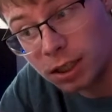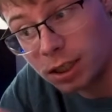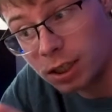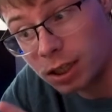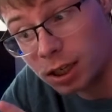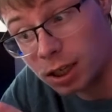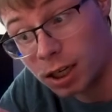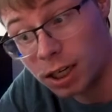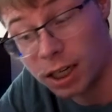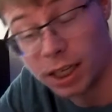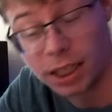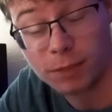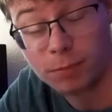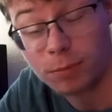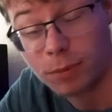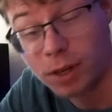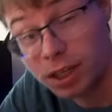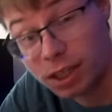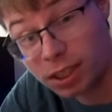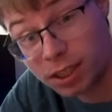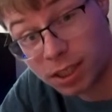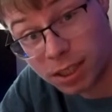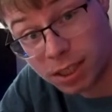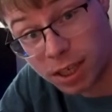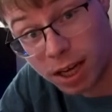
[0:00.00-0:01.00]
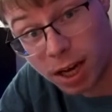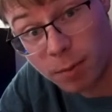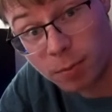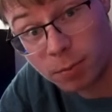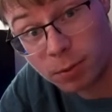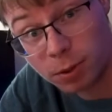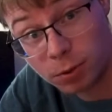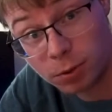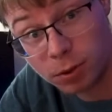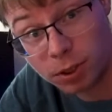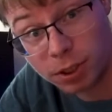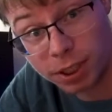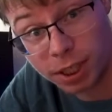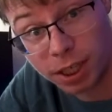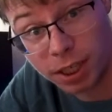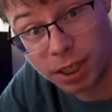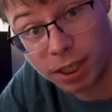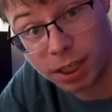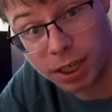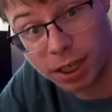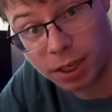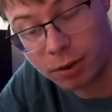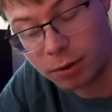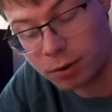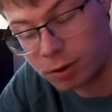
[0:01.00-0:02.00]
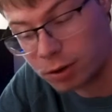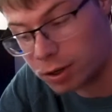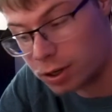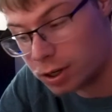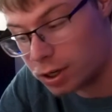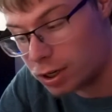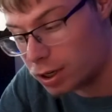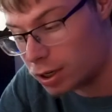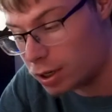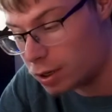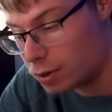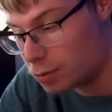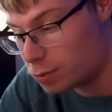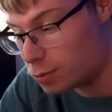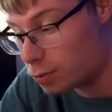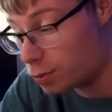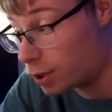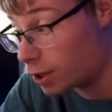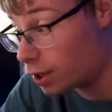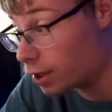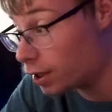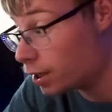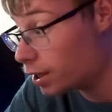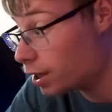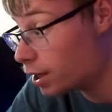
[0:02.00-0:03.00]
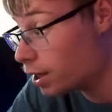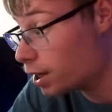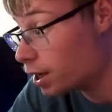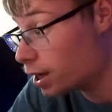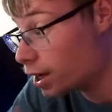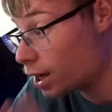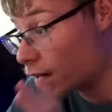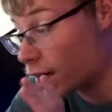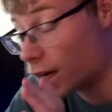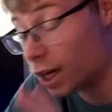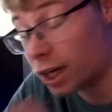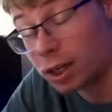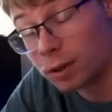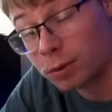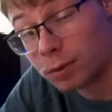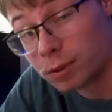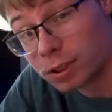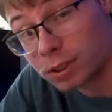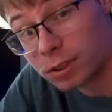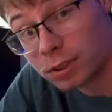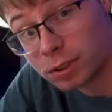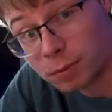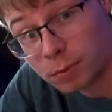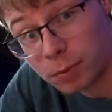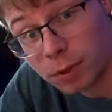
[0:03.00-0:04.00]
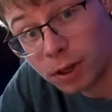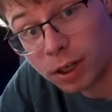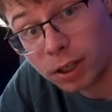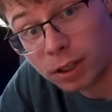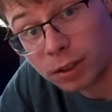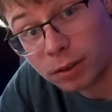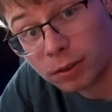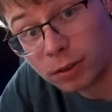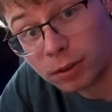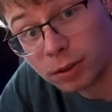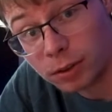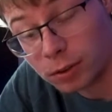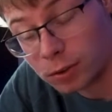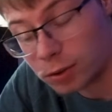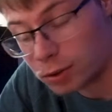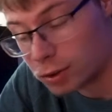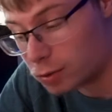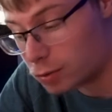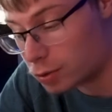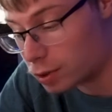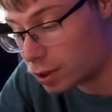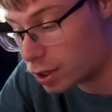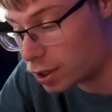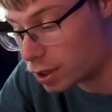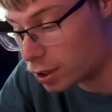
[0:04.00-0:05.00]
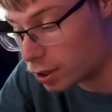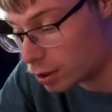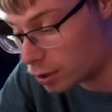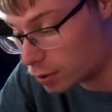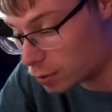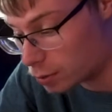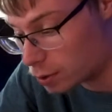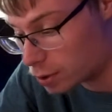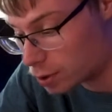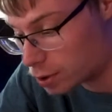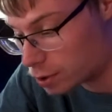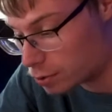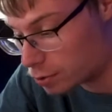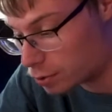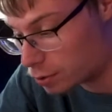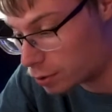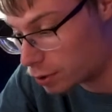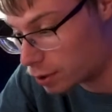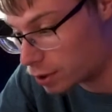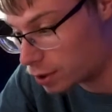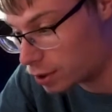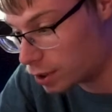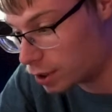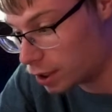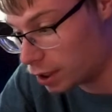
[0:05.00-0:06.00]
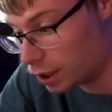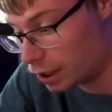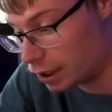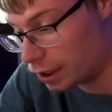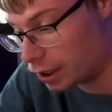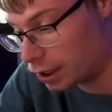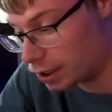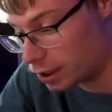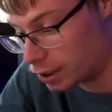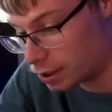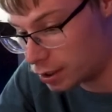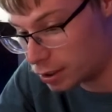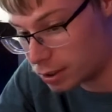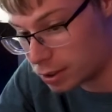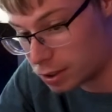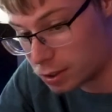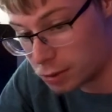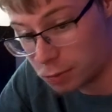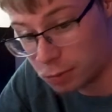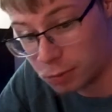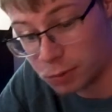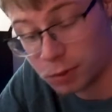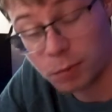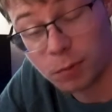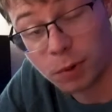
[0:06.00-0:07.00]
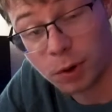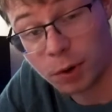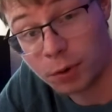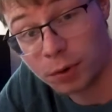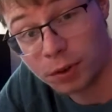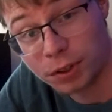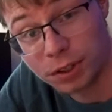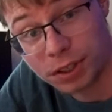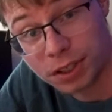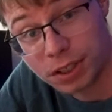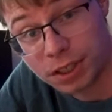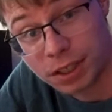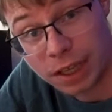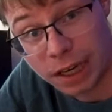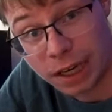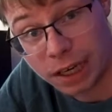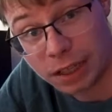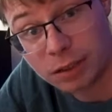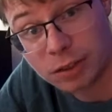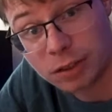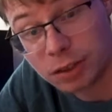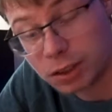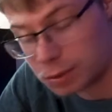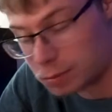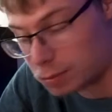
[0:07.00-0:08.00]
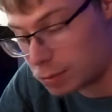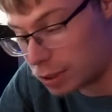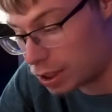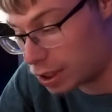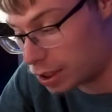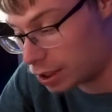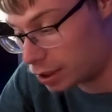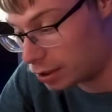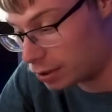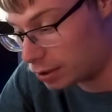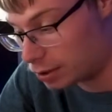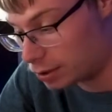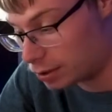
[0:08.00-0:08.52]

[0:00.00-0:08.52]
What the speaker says: I made it stop doing that now, but I gotta wait till tomorrow in order to run to the hardware store and get some components to actually make it